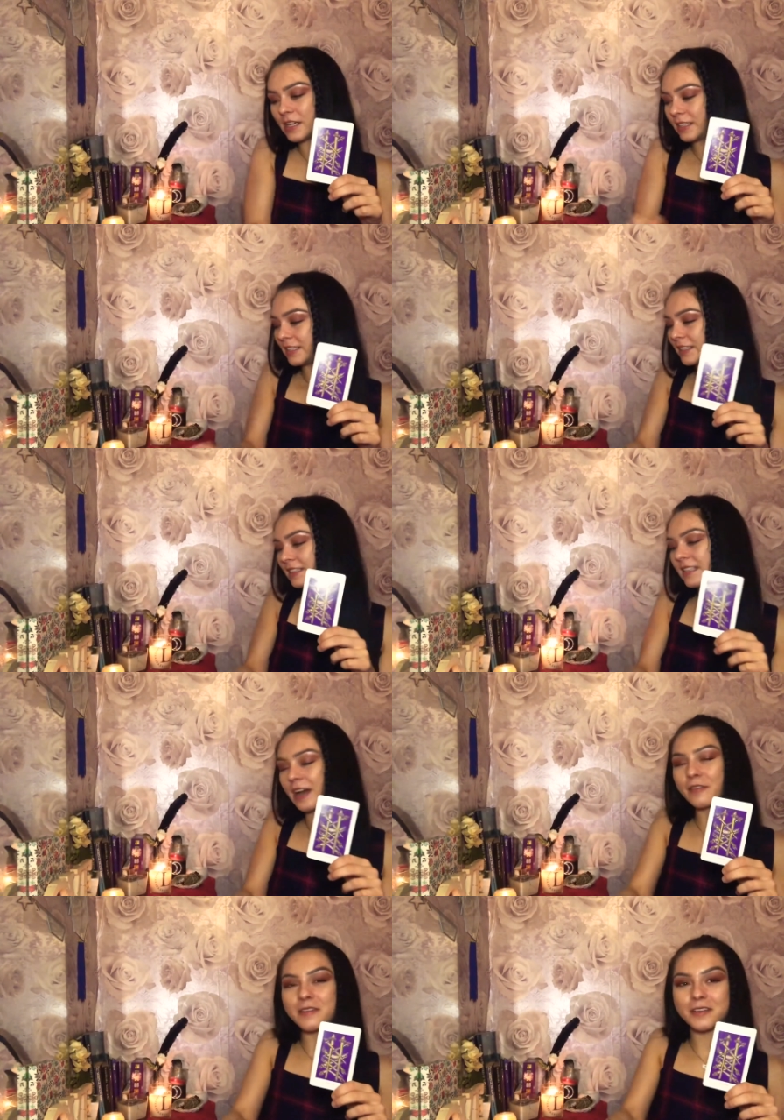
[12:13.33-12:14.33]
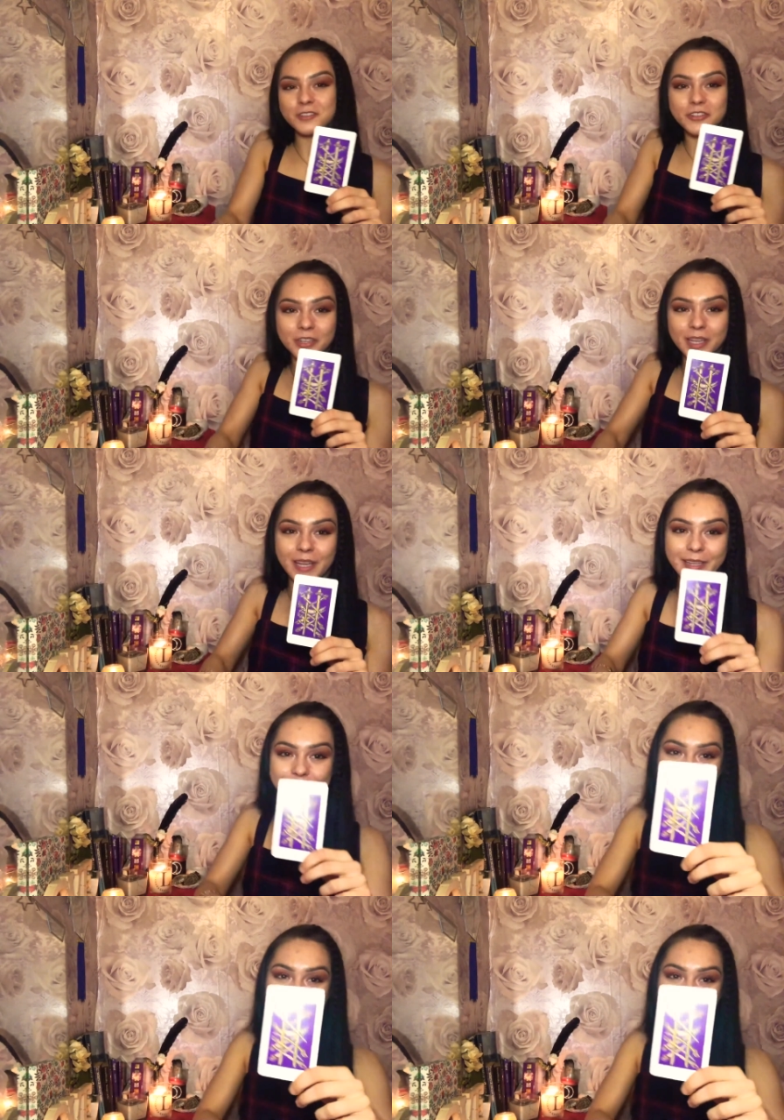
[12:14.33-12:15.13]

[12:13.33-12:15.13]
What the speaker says: You need to carry on juggling.